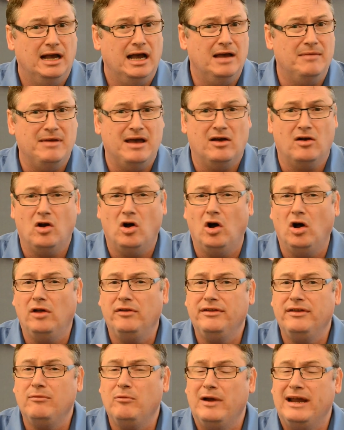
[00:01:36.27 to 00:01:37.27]
about all
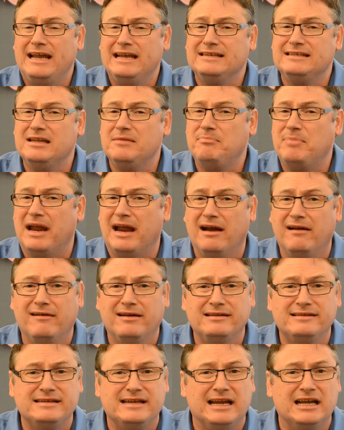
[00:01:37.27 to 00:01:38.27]
the ways that
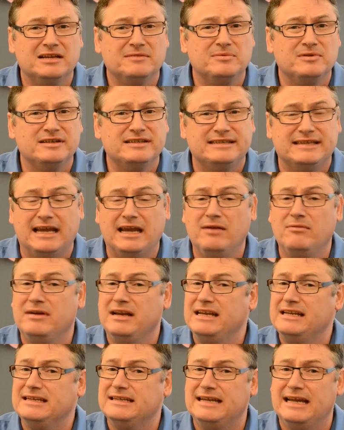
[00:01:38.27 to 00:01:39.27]
parents and experts say we
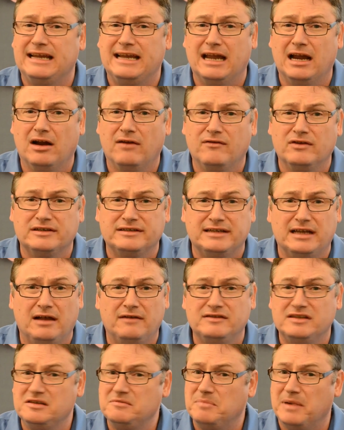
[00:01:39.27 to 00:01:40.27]
need to take care of
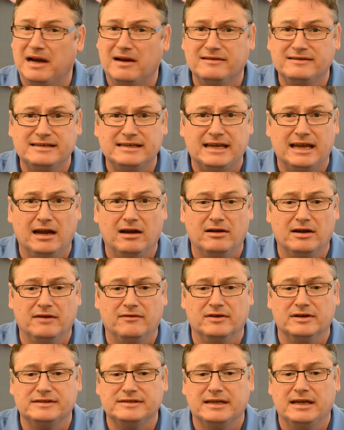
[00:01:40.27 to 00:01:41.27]
ourselves as parents and
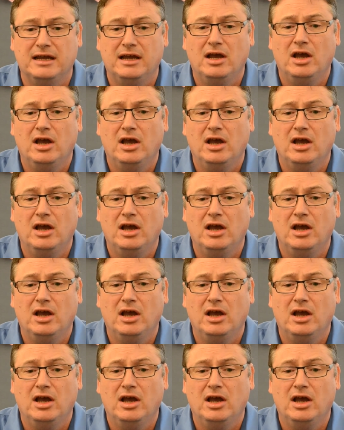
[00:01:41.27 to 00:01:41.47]
caregivers,